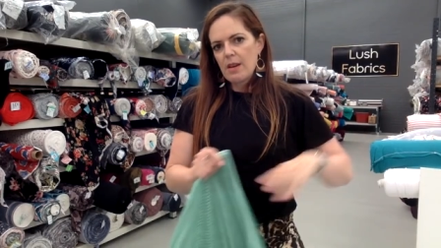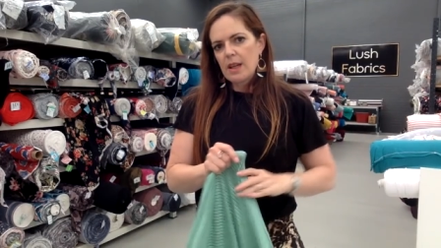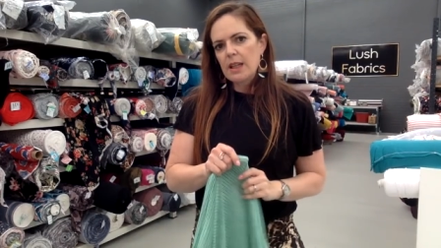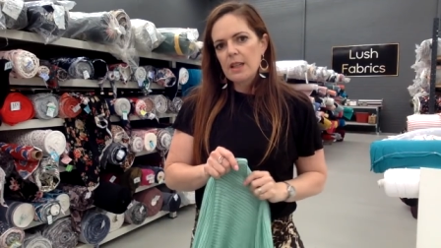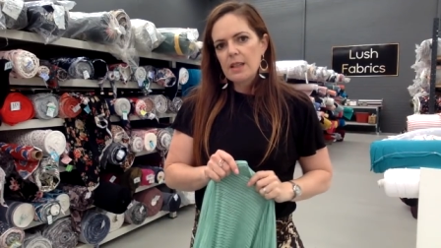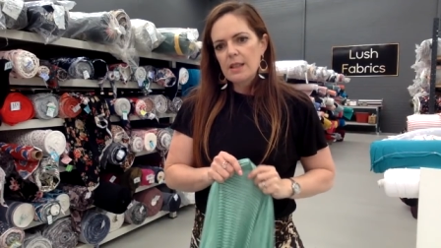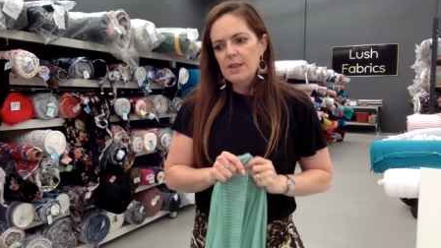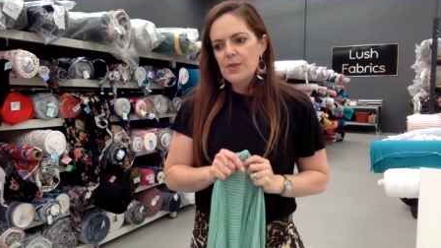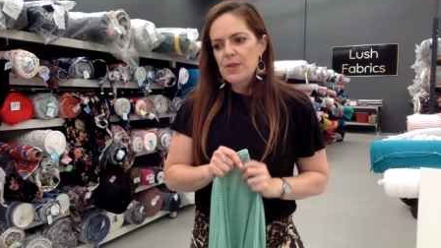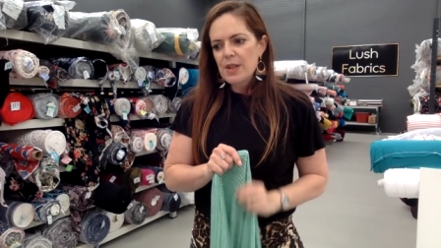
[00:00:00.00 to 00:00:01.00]
It
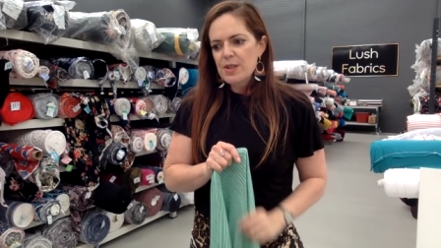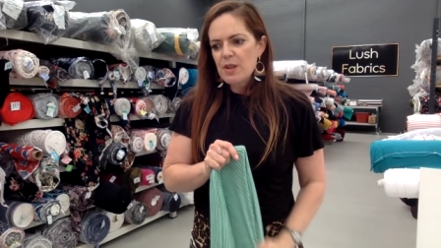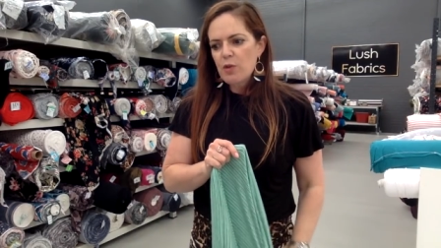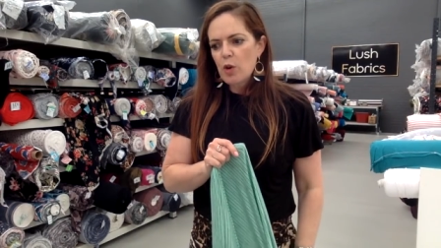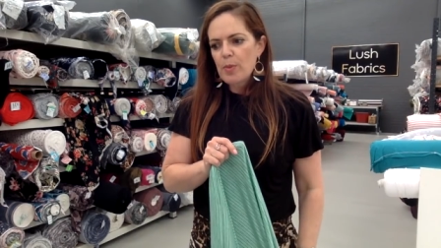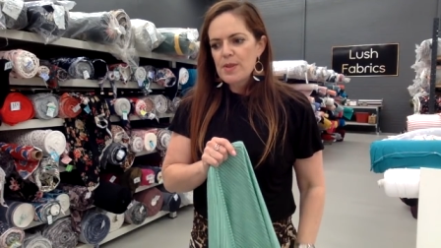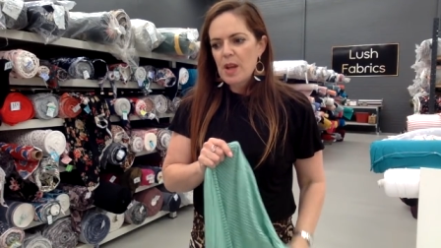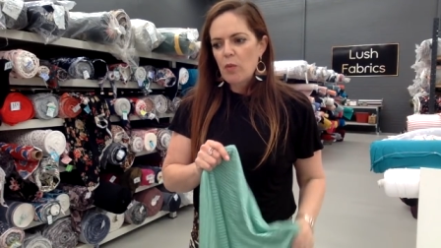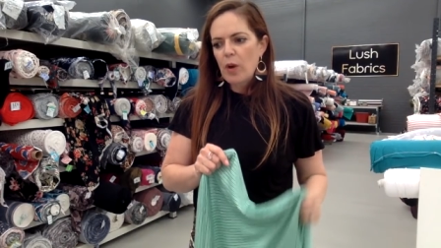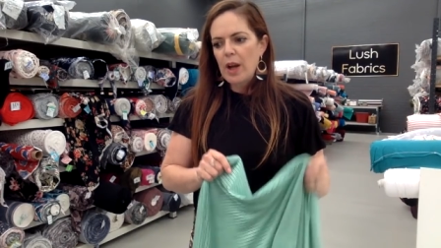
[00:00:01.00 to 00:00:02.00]
is
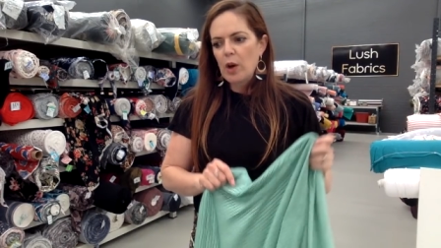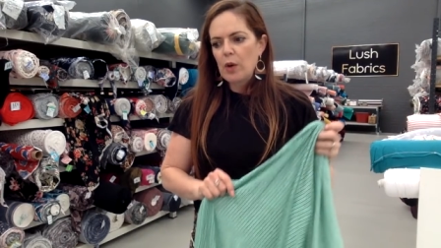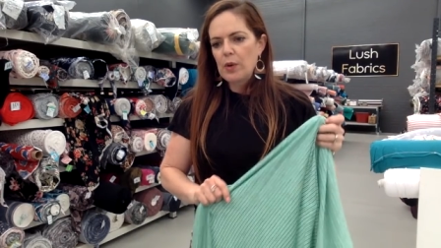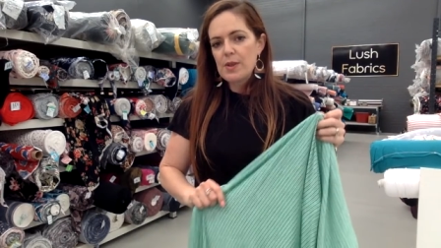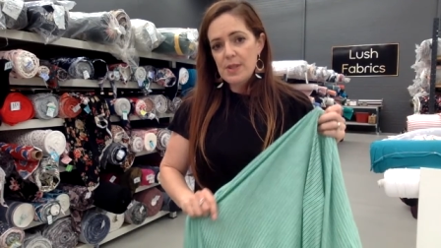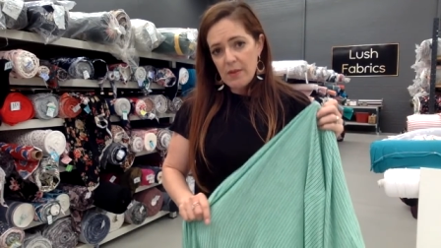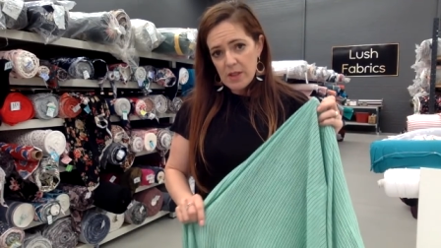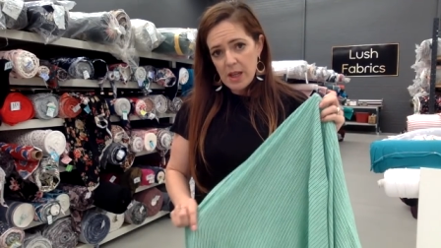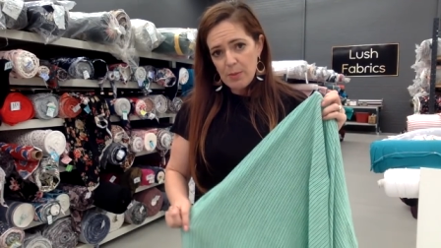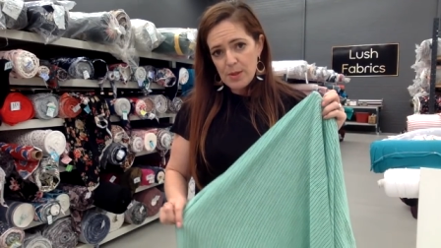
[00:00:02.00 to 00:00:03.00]
64% rayon,
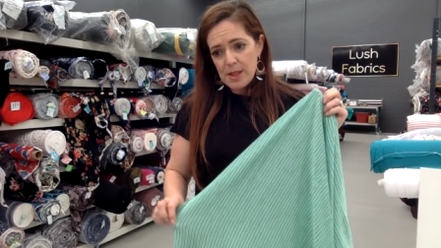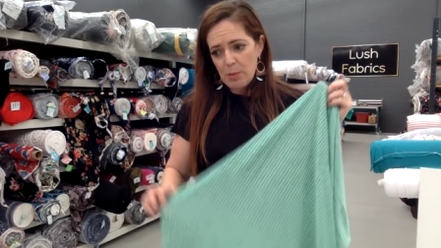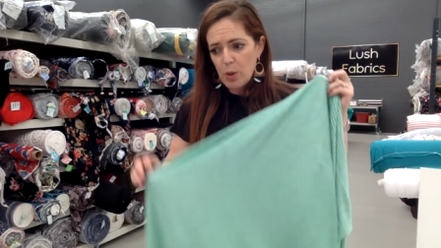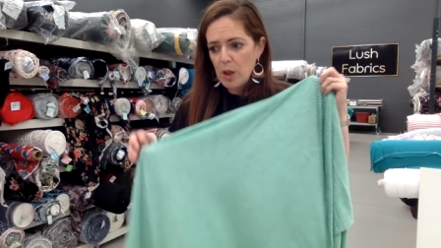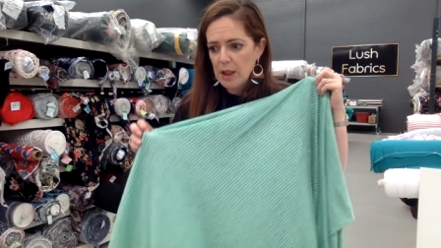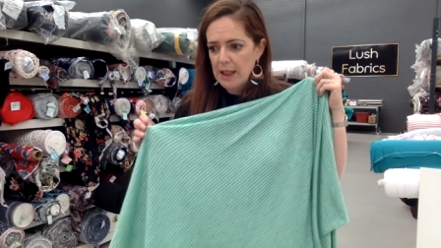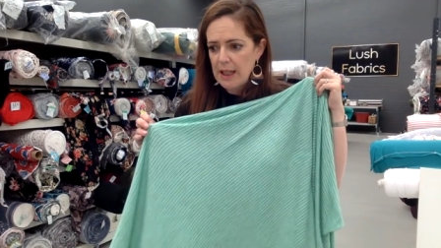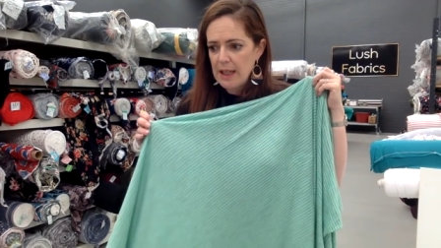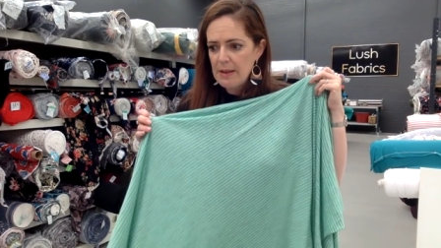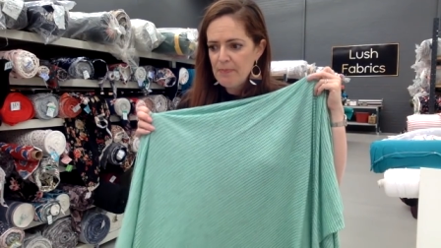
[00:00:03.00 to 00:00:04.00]
17%
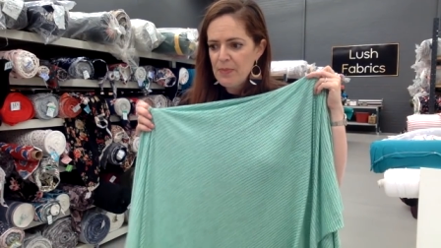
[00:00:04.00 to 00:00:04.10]
poly,